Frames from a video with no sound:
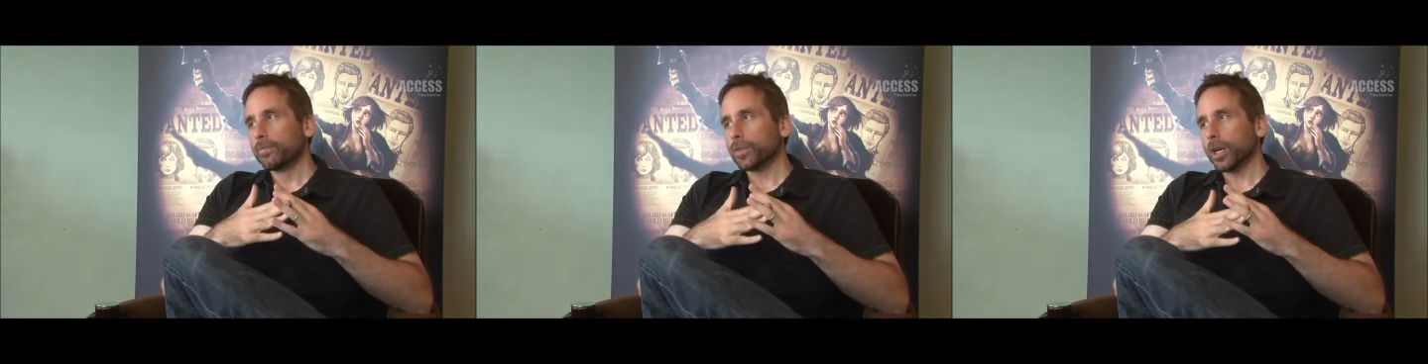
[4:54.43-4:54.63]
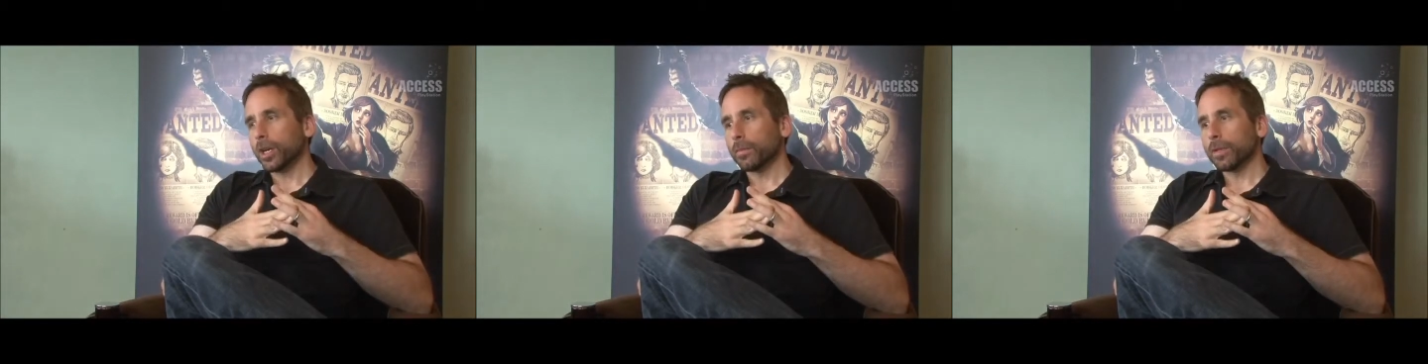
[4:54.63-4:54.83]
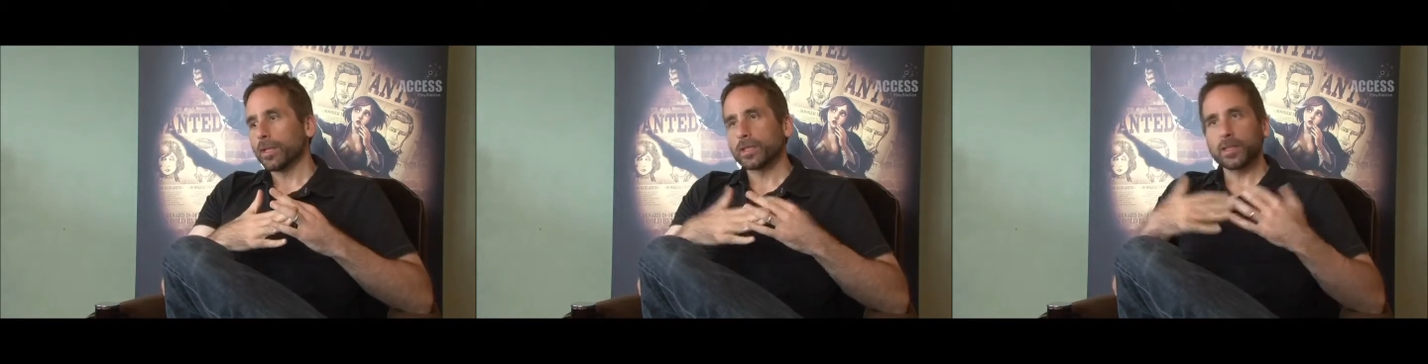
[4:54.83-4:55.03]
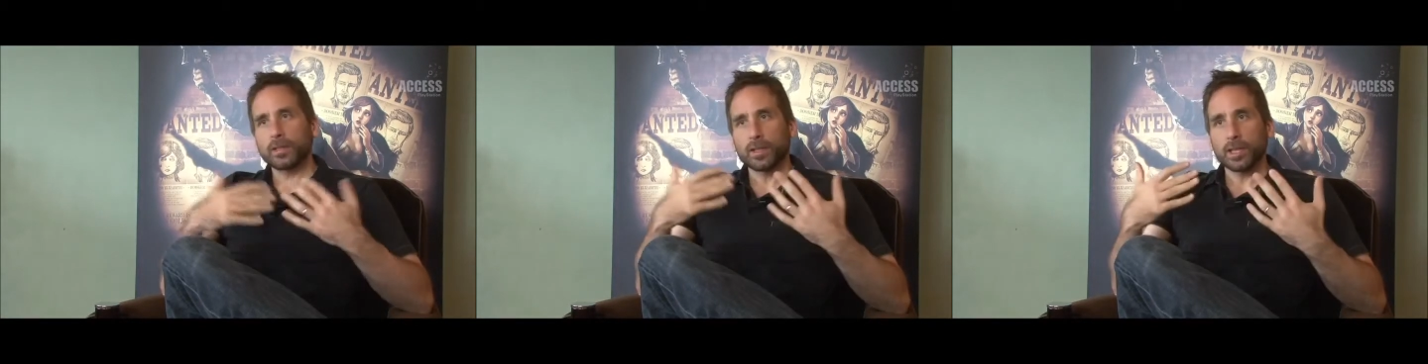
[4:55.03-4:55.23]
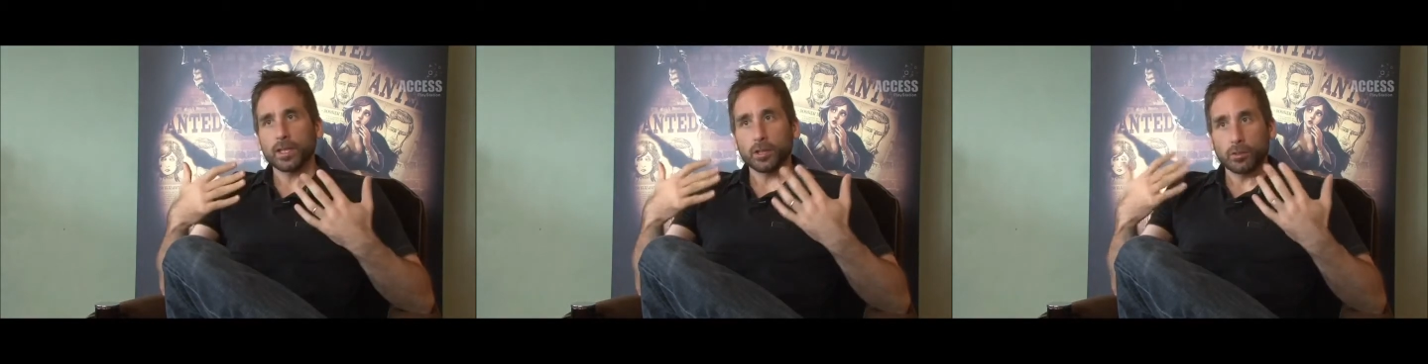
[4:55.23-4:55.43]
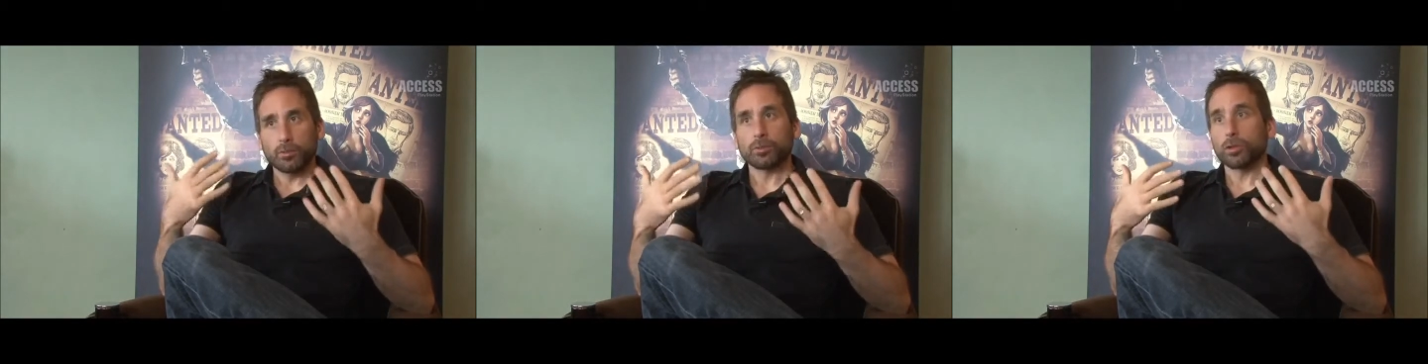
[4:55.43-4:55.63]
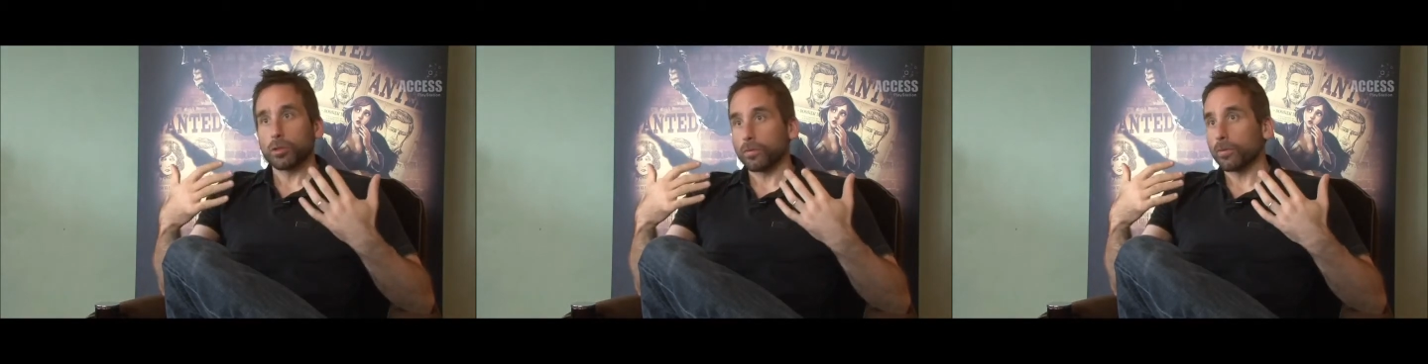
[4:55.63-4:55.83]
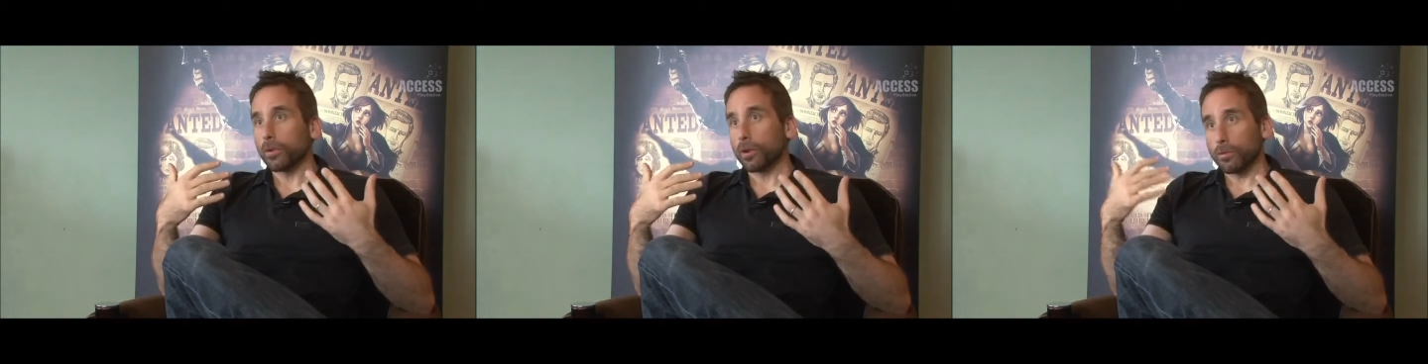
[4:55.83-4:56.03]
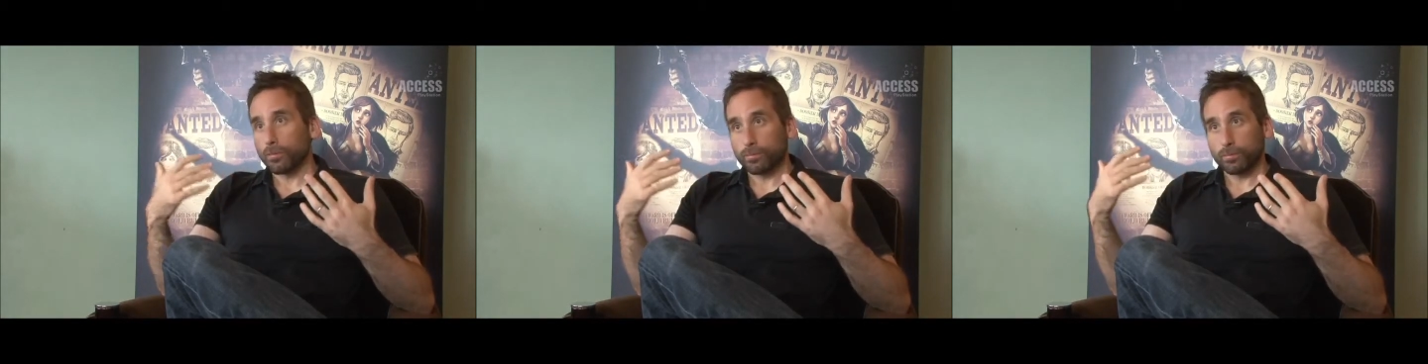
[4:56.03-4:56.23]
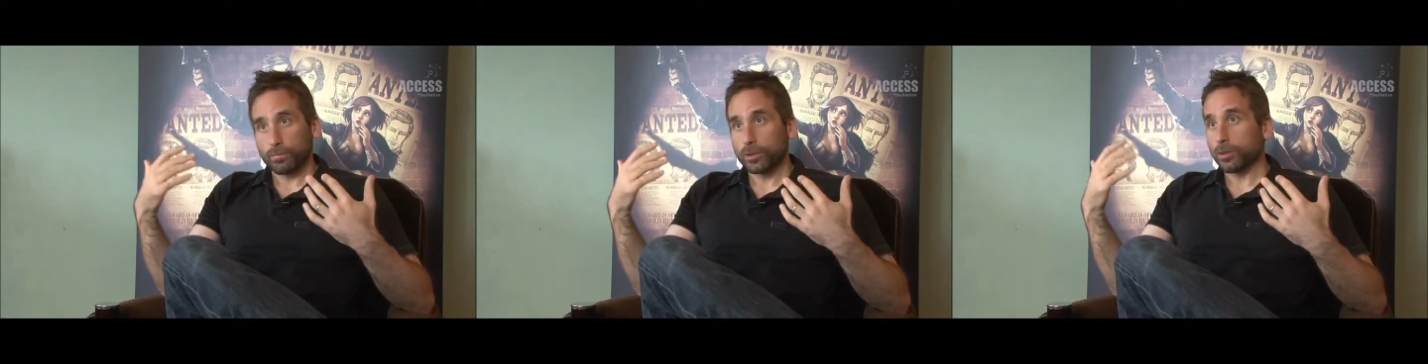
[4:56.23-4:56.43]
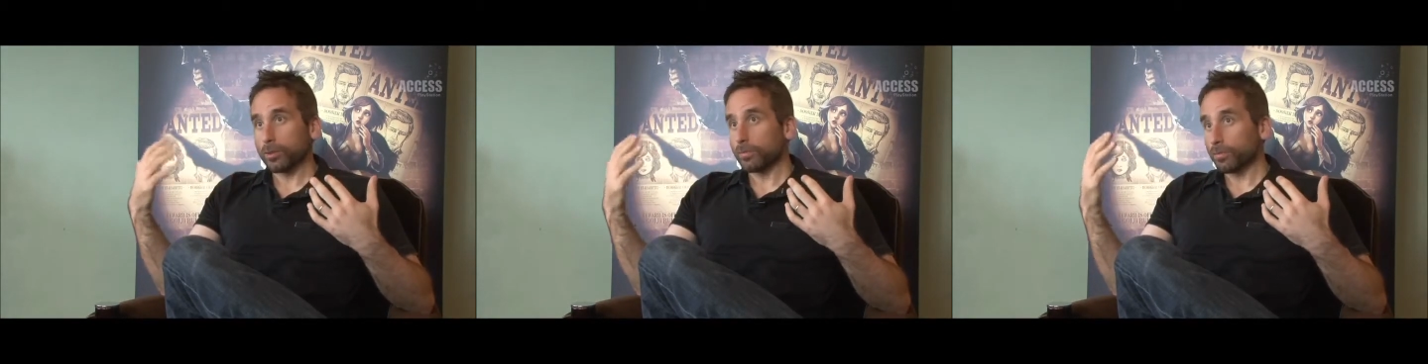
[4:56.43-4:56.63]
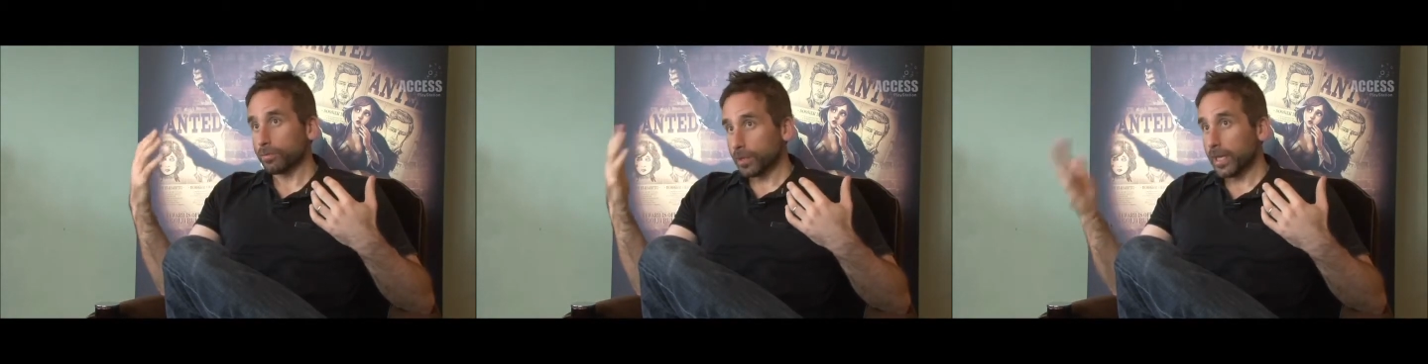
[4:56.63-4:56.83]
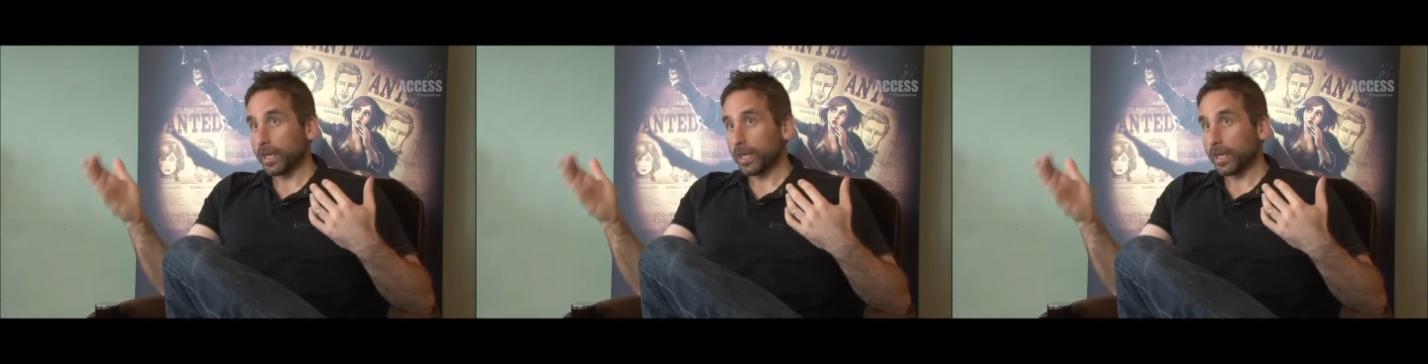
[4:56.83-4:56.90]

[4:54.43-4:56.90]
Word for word: um, is something that you sort of are sort of